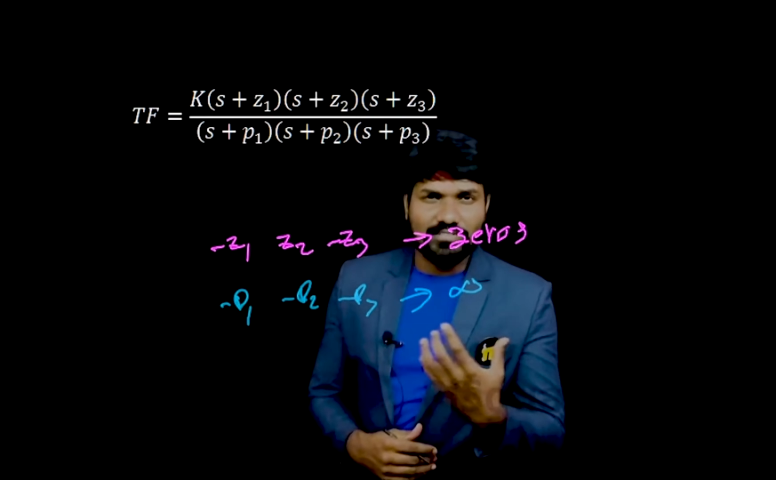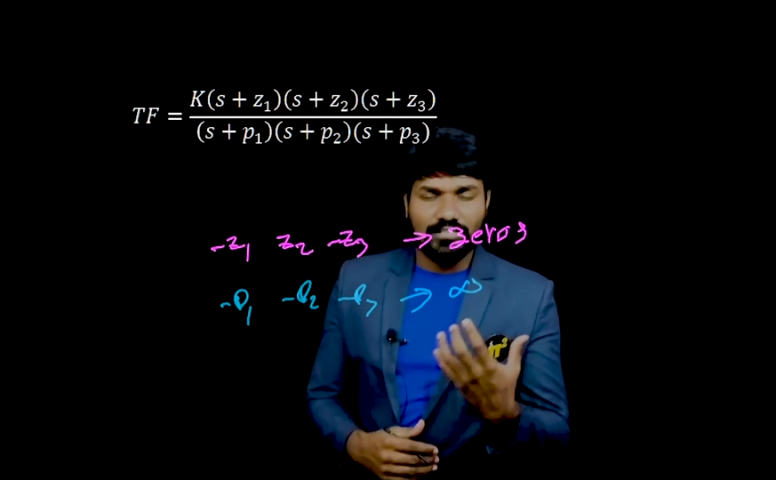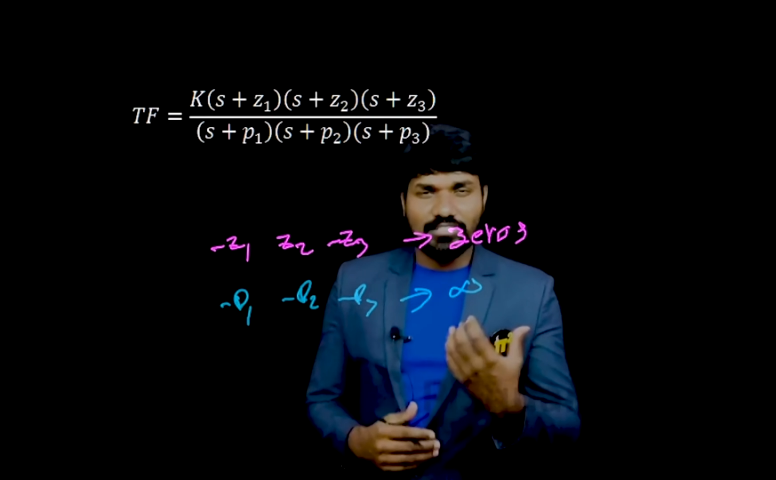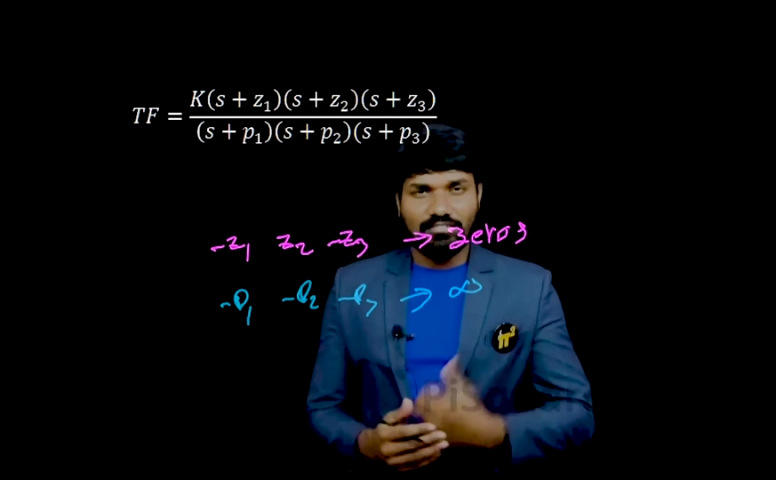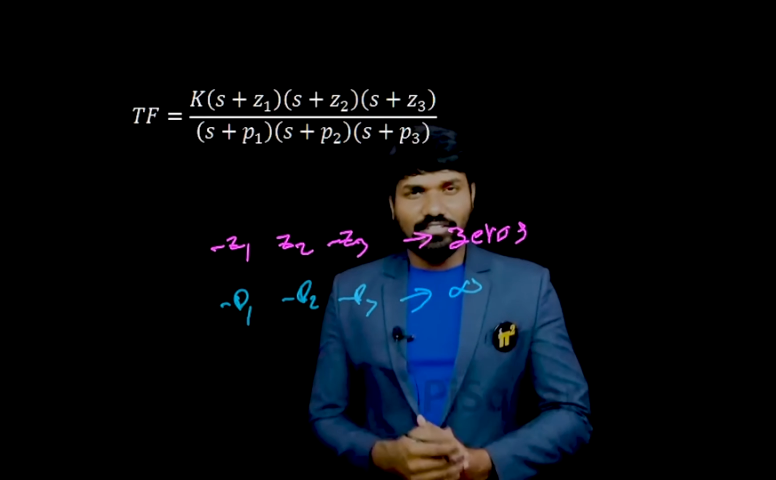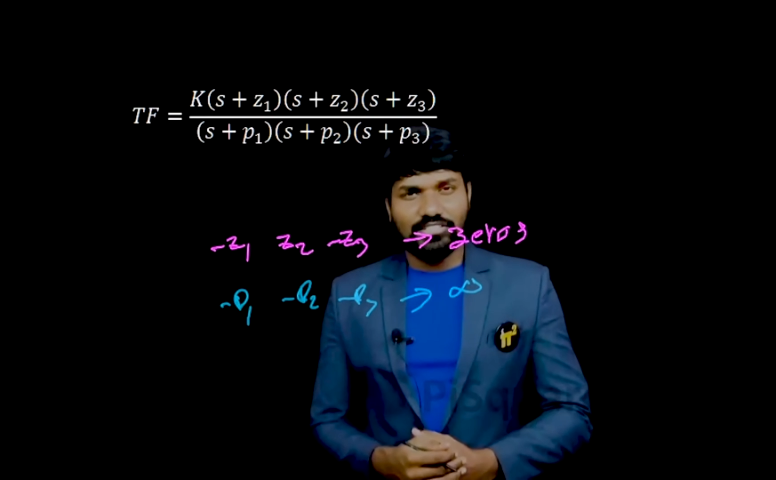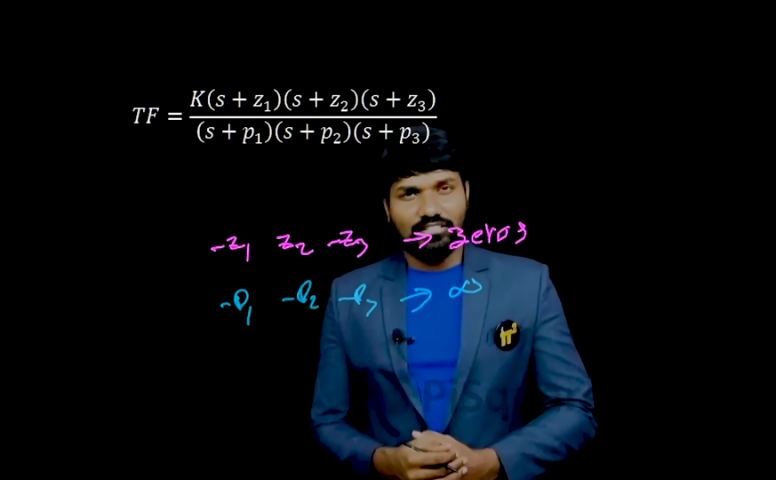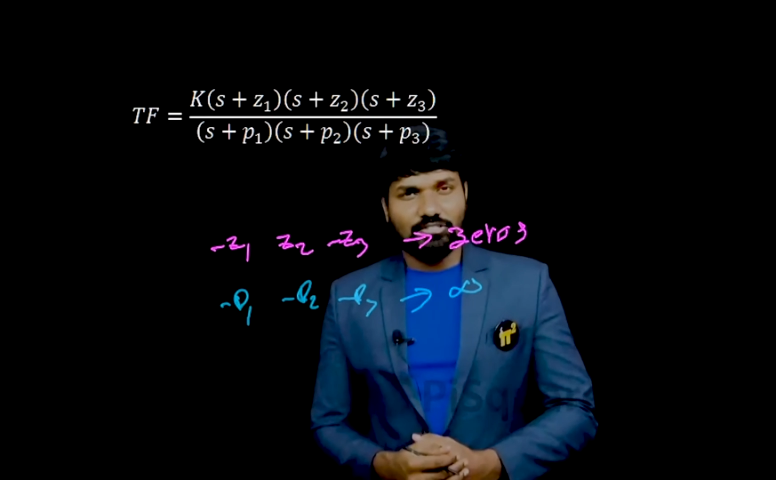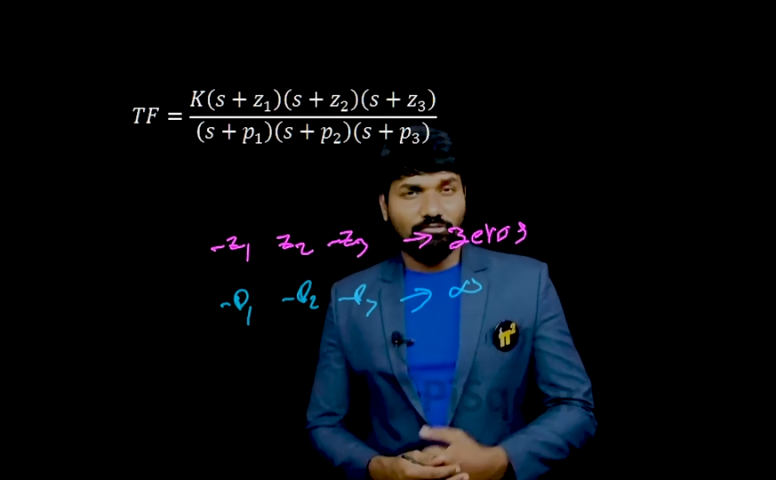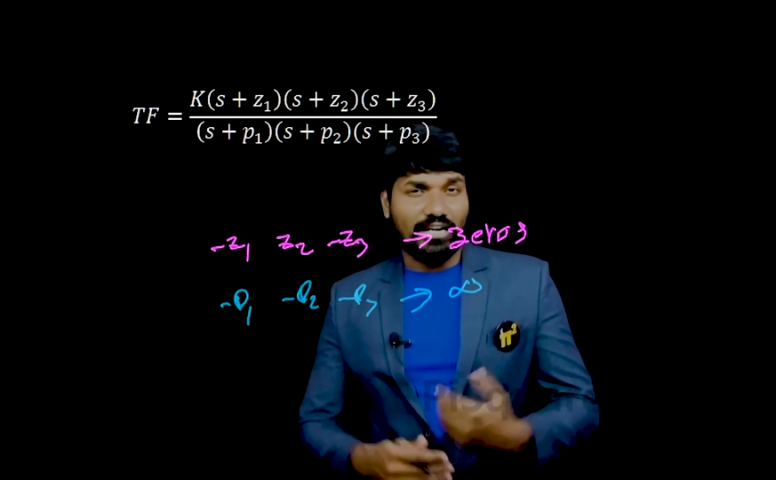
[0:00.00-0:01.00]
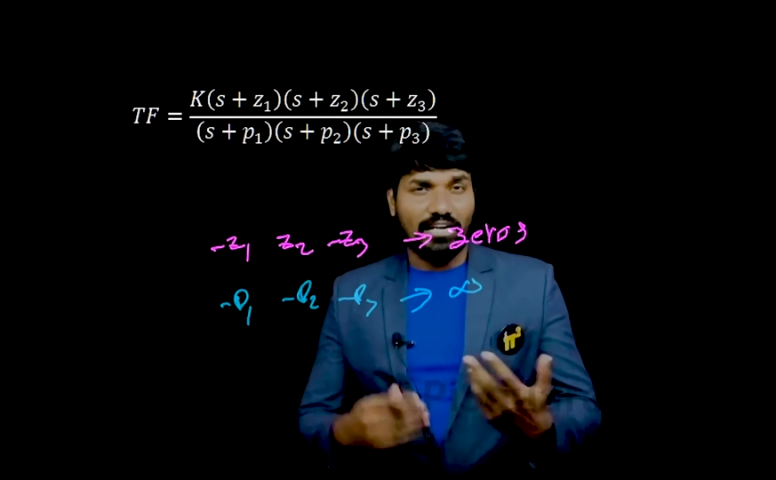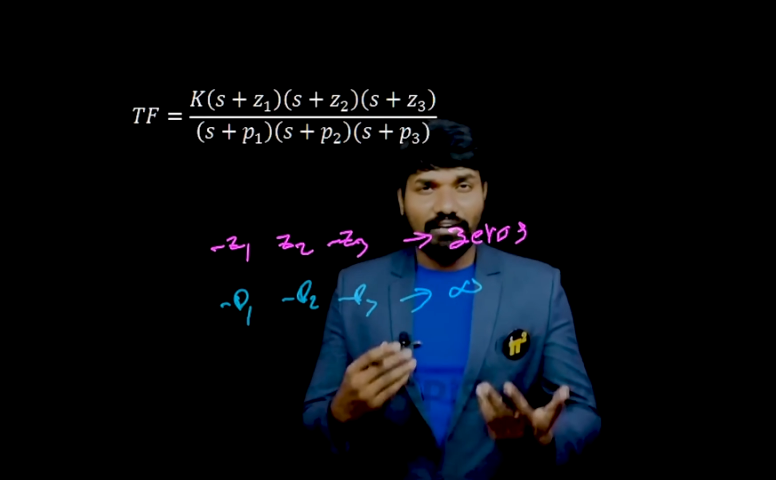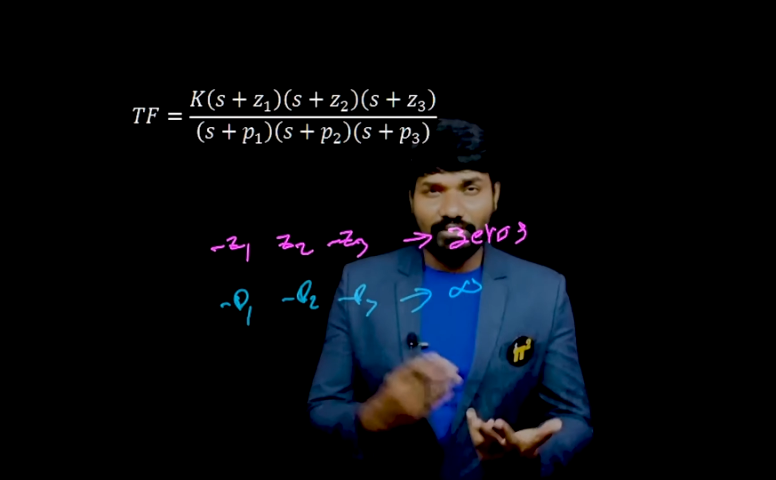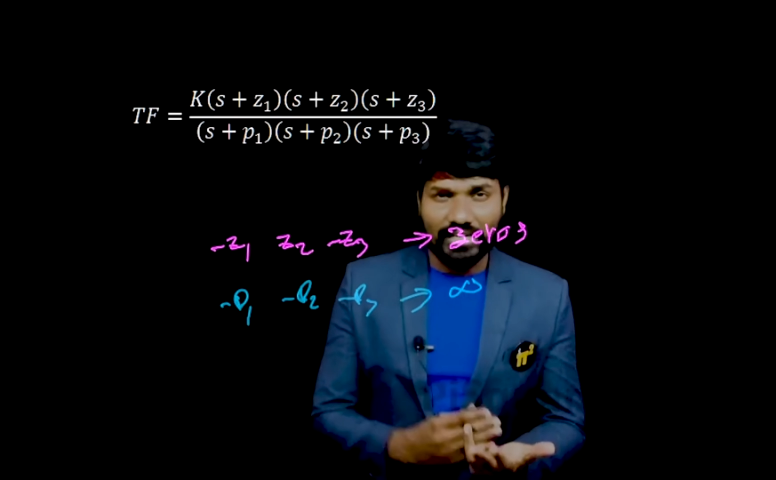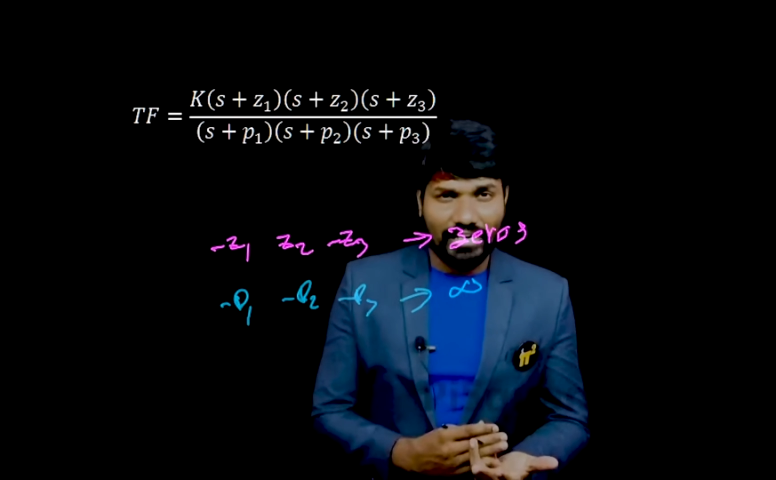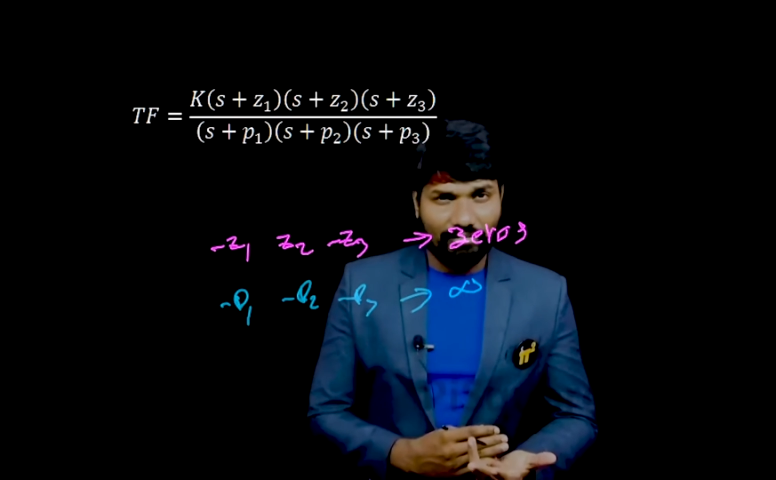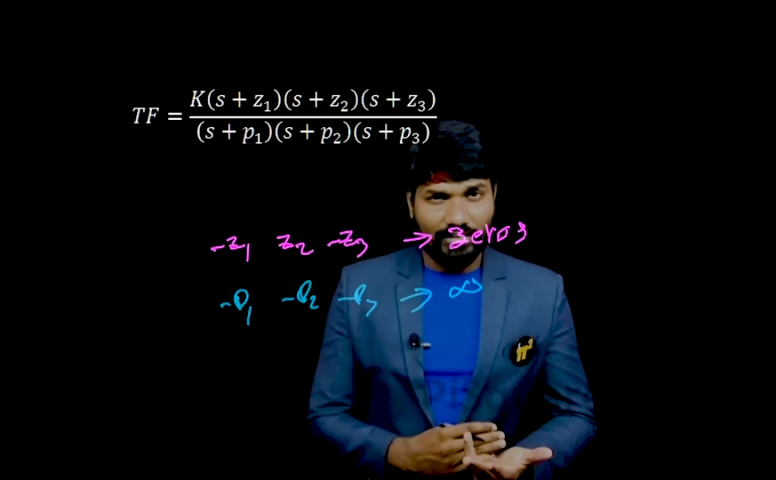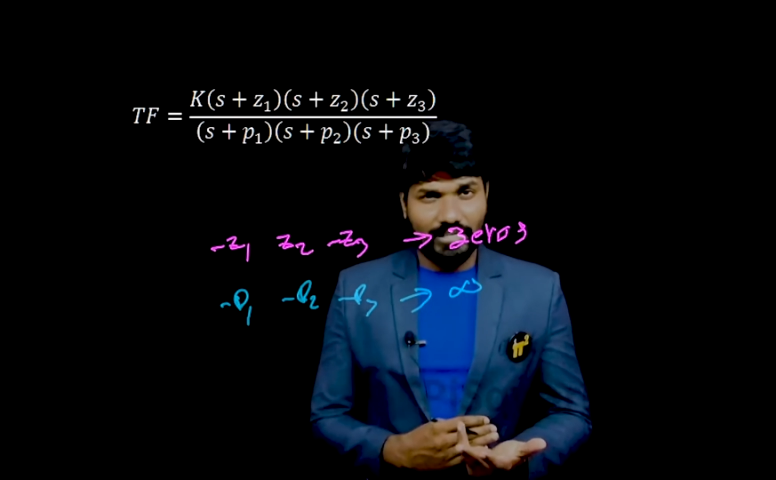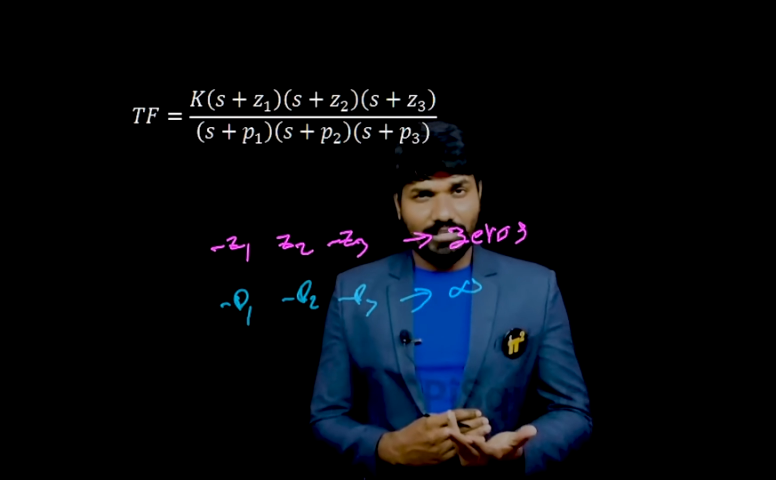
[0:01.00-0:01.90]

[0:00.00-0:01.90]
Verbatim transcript: series questions why 11 kV